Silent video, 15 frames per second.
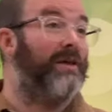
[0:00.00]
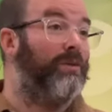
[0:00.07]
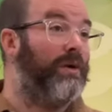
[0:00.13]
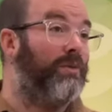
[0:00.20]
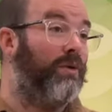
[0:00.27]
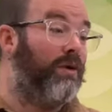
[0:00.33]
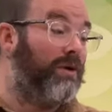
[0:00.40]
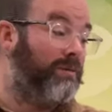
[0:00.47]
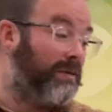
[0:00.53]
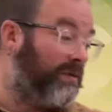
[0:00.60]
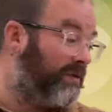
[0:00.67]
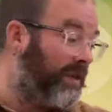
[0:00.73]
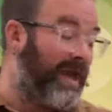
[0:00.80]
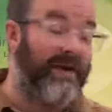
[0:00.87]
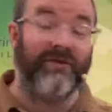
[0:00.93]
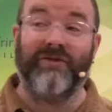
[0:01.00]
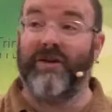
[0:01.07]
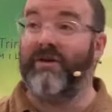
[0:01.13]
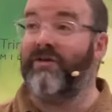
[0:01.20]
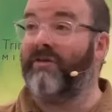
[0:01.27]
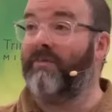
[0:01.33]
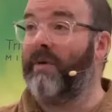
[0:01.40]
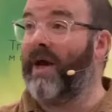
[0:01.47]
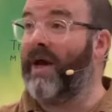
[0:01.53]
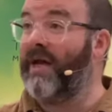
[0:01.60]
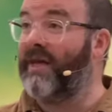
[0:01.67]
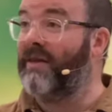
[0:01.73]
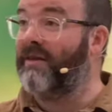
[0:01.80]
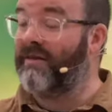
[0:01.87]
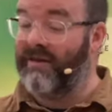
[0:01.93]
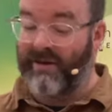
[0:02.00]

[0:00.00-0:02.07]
that we want. We've left Jesus behind.